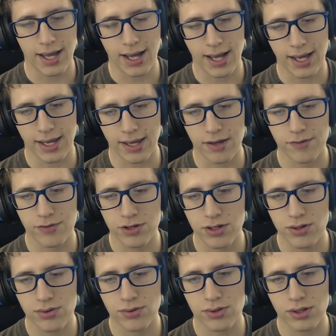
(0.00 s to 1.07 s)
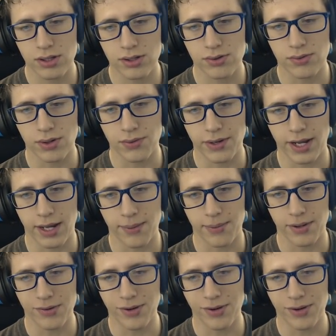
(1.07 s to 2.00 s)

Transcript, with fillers: I have no clue what would happen.